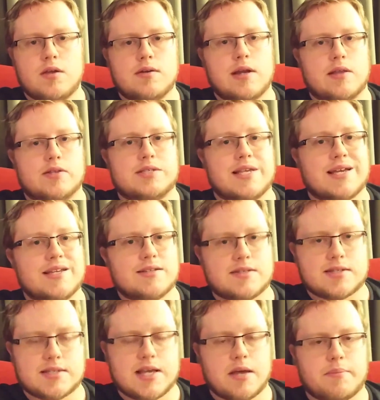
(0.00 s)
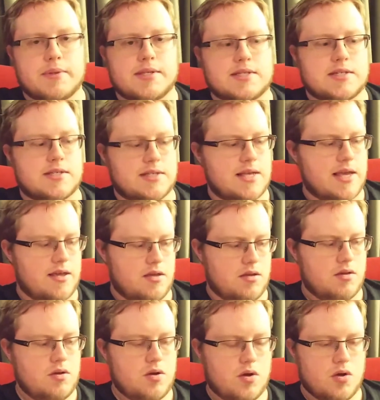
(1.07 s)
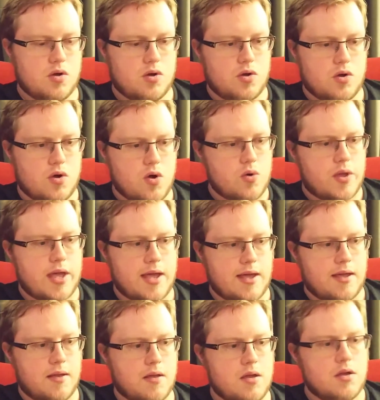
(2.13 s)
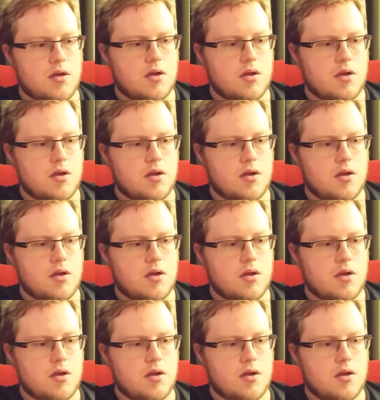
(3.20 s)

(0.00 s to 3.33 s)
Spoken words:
Now the second step is to say, okay,